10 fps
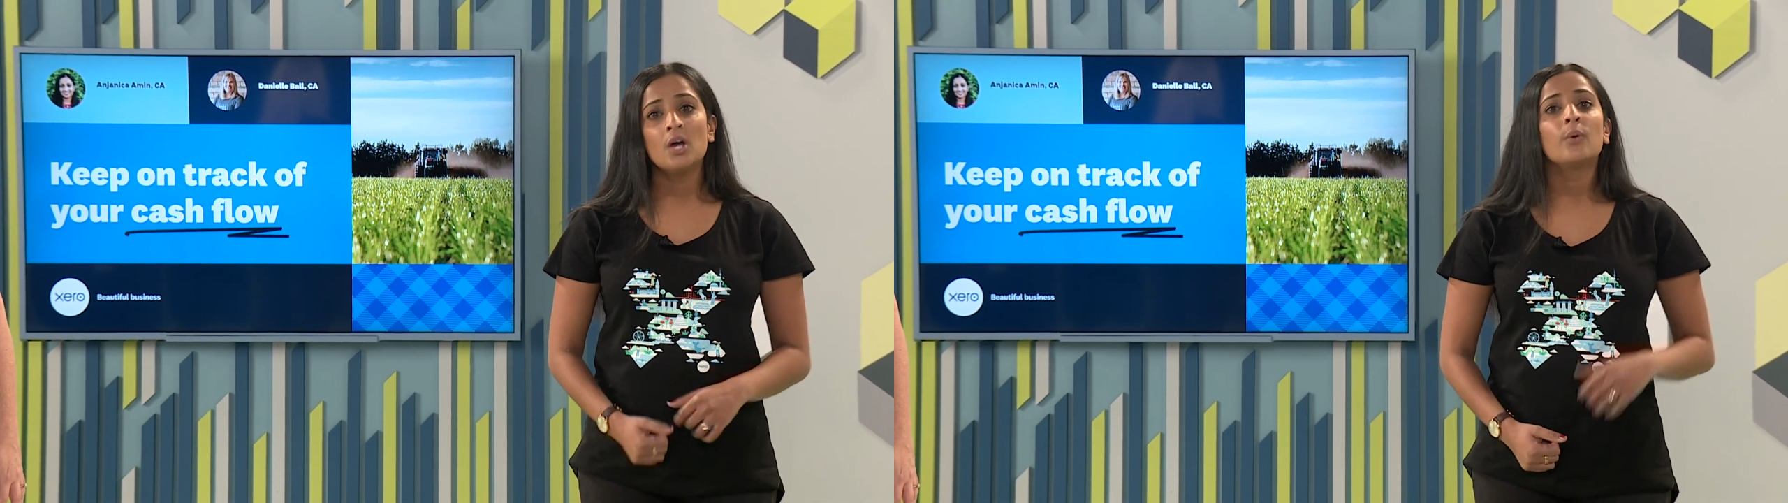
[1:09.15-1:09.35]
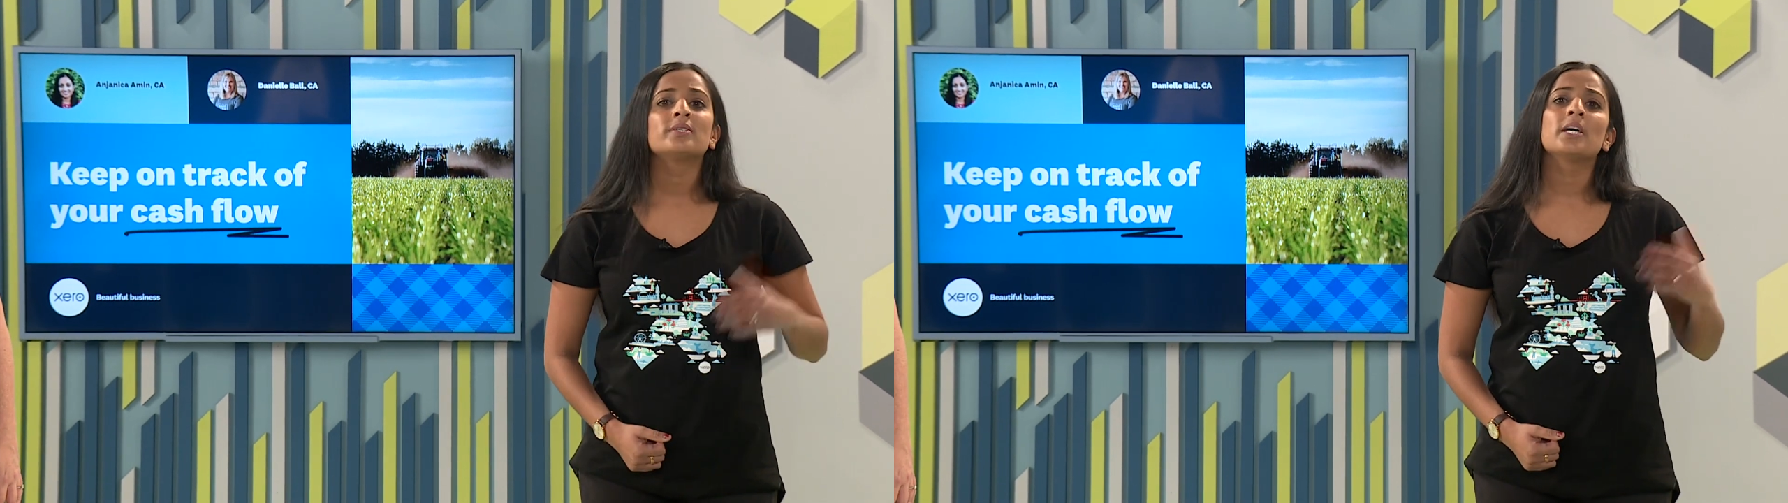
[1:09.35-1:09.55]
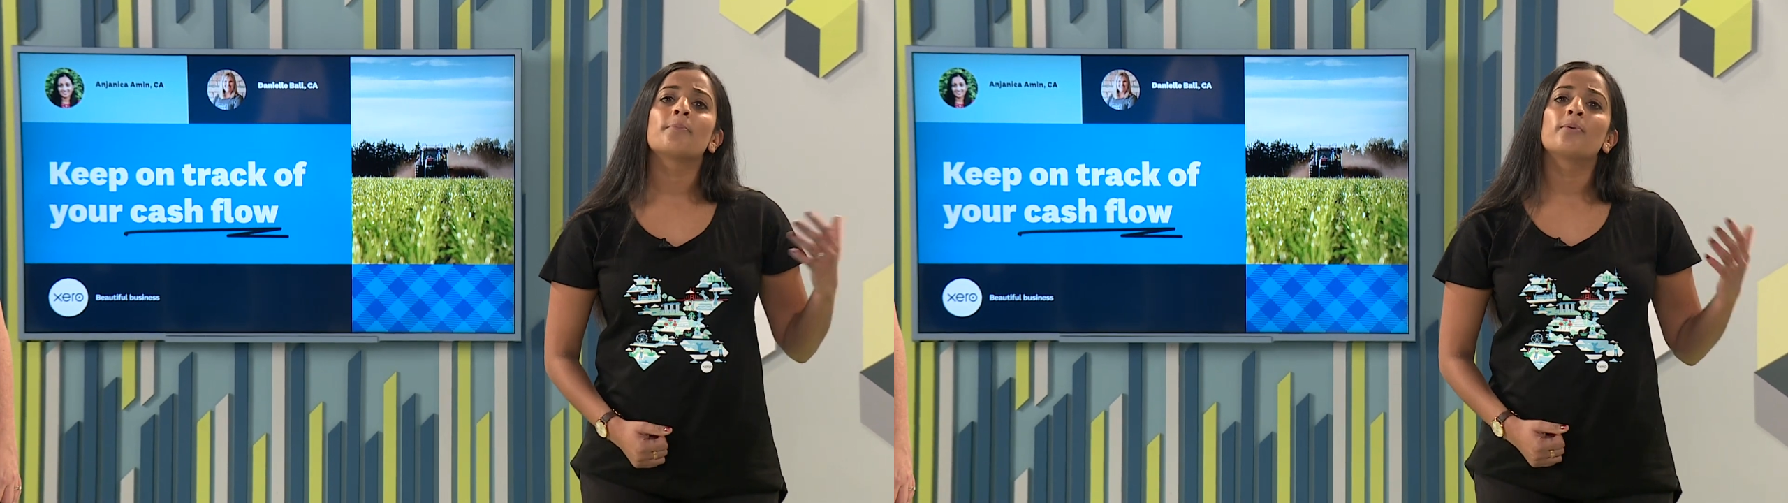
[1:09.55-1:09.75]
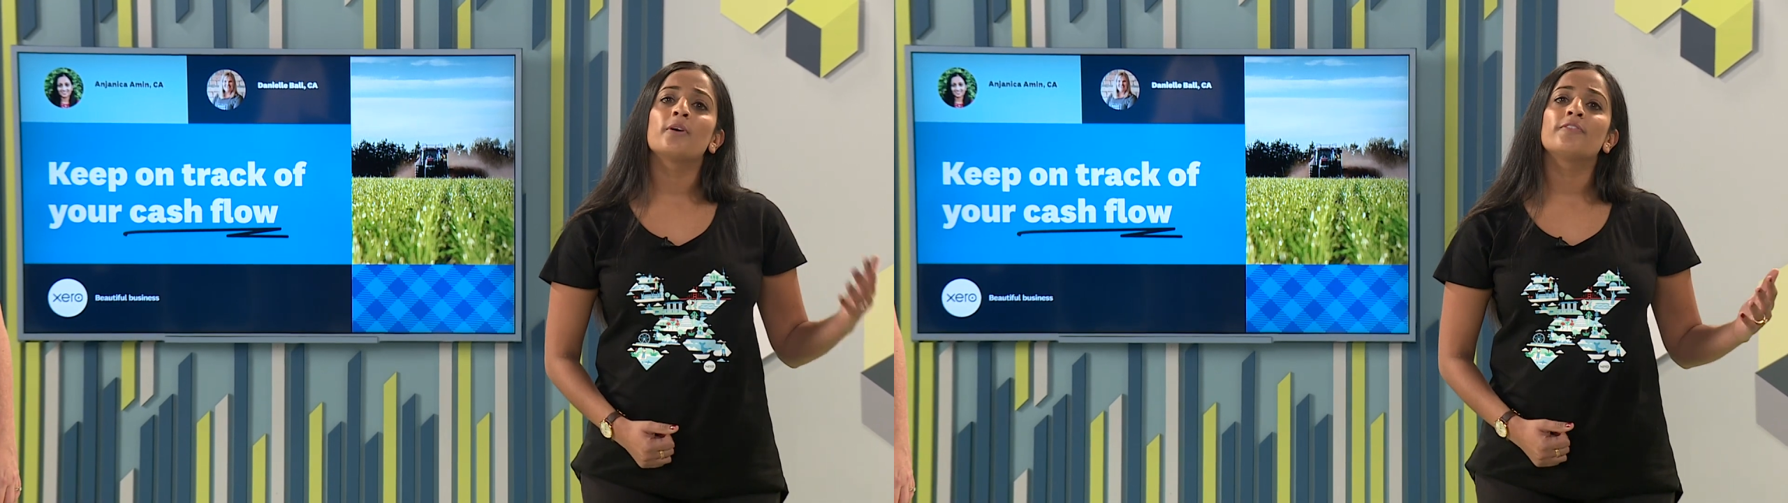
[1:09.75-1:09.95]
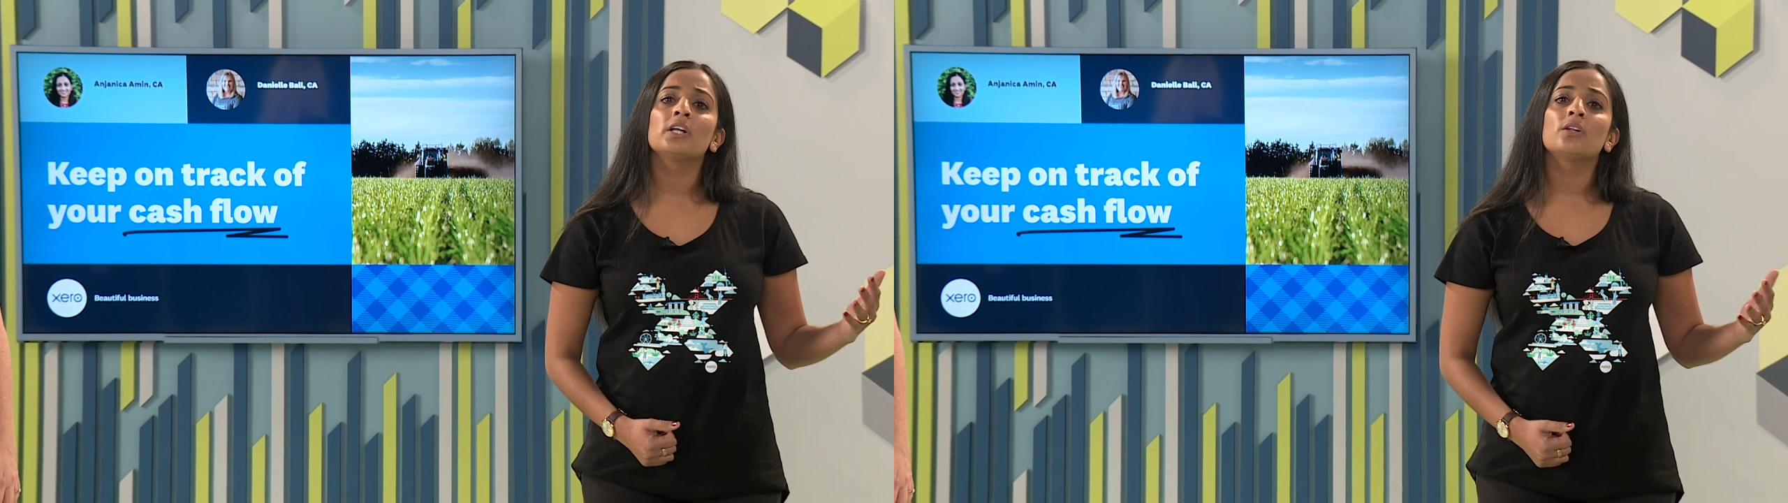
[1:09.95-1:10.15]
was that
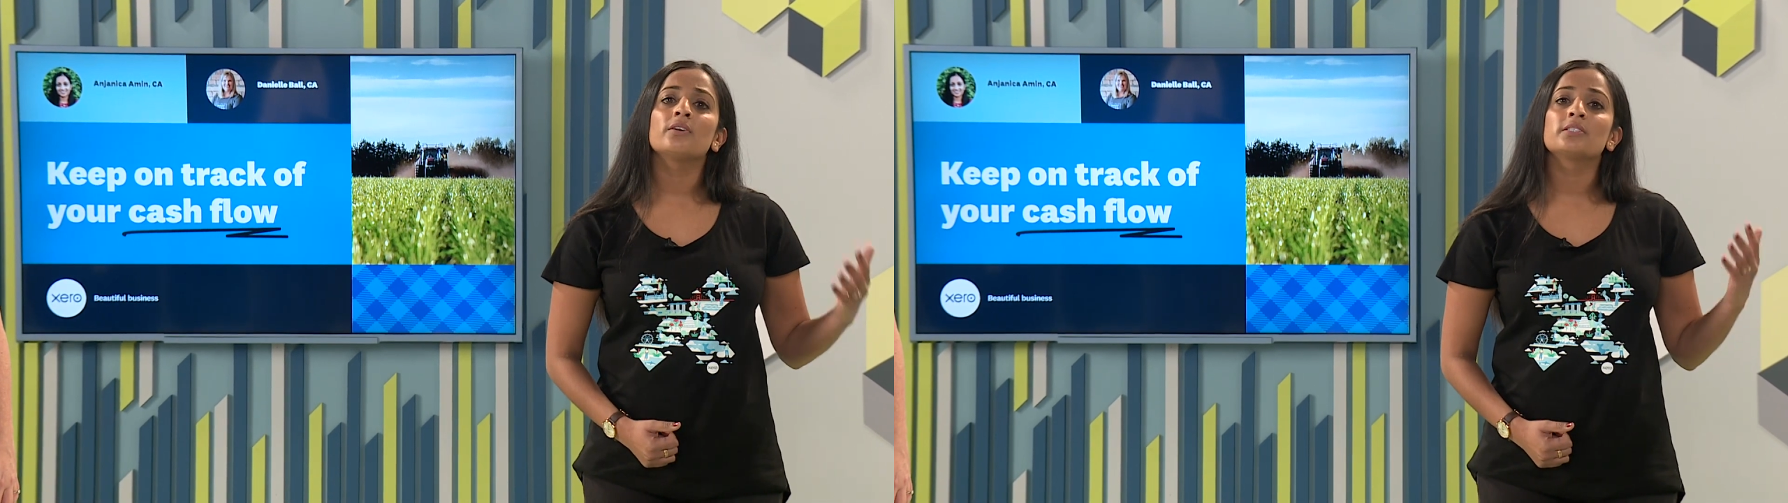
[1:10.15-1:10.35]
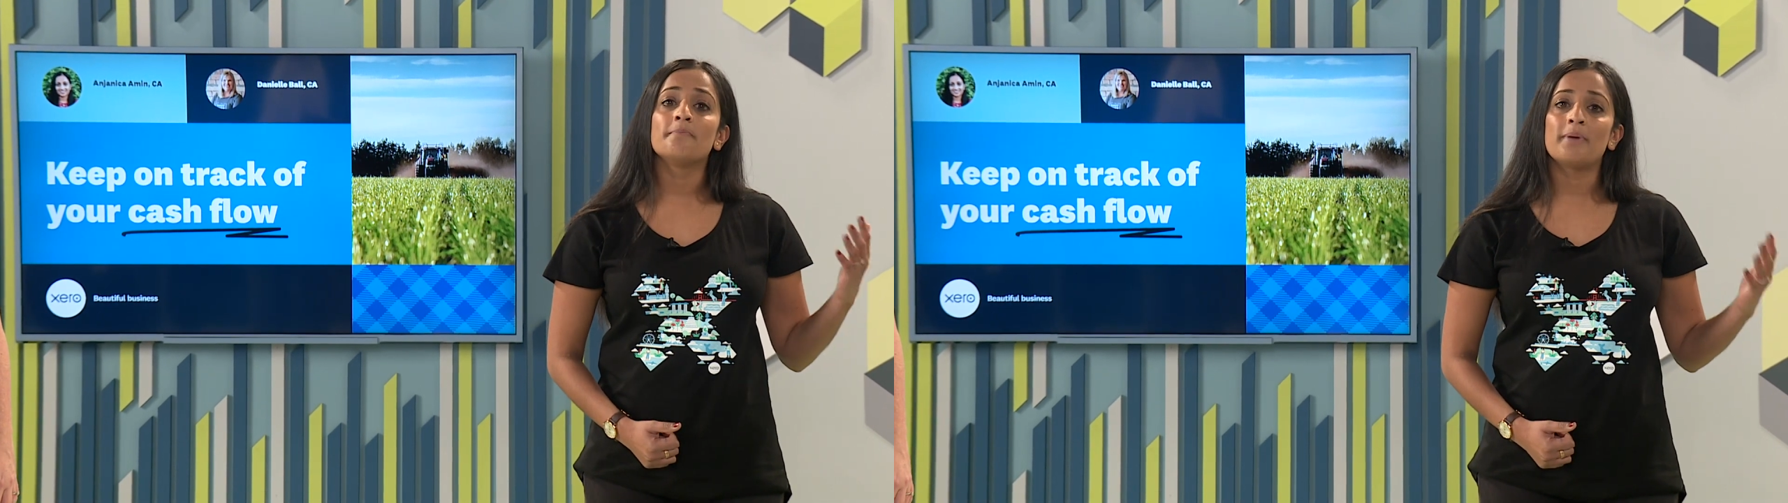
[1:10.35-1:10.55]
profit and loss and